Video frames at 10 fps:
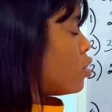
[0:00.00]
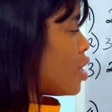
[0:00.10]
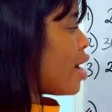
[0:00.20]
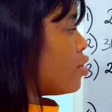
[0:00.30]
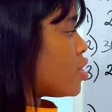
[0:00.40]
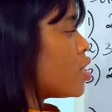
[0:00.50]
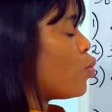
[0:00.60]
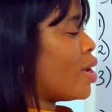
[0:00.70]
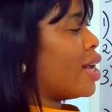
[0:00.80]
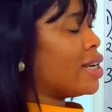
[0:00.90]
Now you see
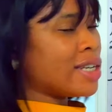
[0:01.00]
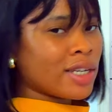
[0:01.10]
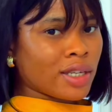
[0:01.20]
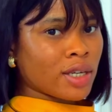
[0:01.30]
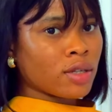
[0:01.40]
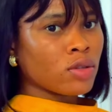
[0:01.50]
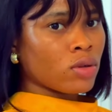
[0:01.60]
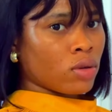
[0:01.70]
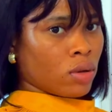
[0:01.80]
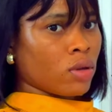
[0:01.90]
we
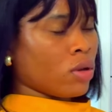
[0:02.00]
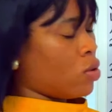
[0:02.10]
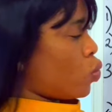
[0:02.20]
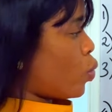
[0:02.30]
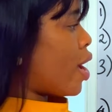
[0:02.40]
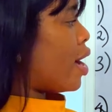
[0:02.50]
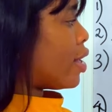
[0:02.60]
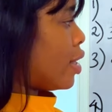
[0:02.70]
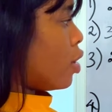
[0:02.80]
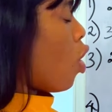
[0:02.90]
are